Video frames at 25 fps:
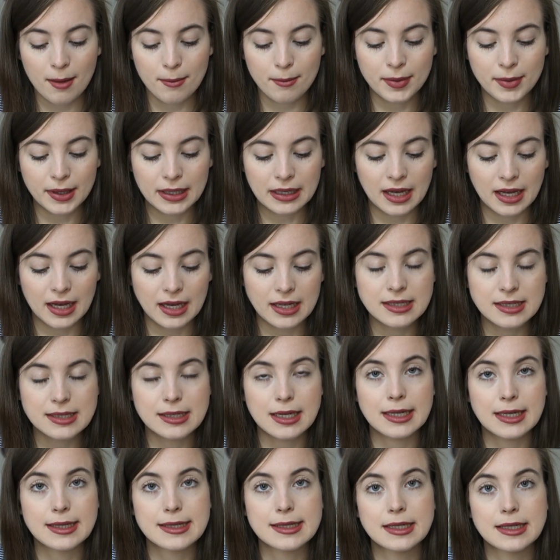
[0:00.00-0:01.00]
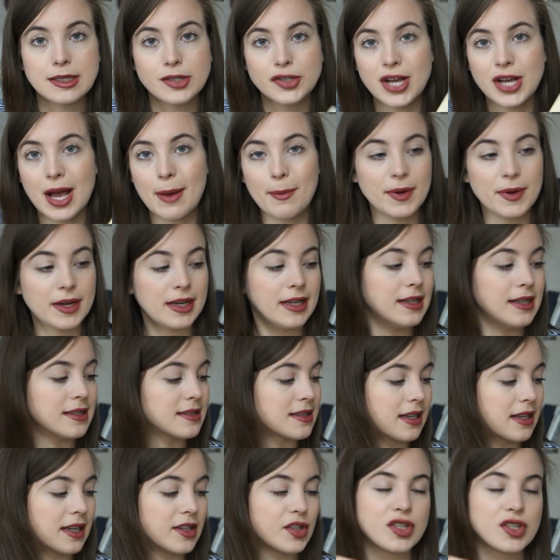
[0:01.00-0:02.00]
because it's in
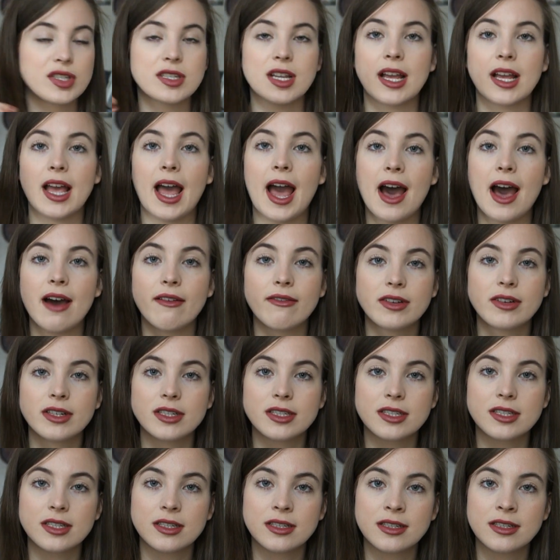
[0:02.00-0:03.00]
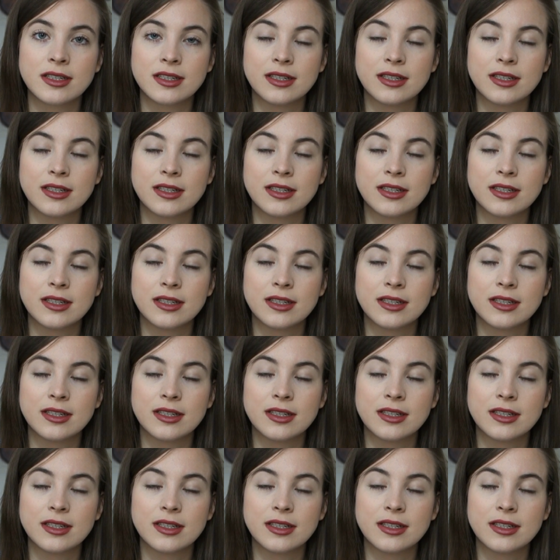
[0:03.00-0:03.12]
Japanese and I just like haven't